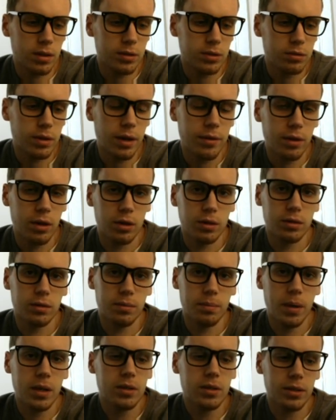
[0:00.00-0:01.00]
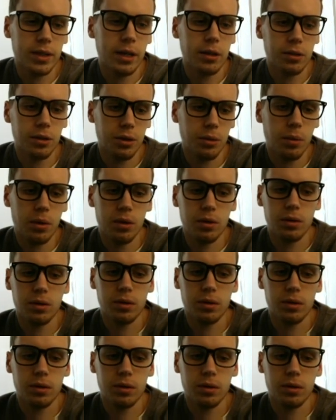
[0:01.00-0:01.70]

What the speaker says: deriving, or basically calculating whether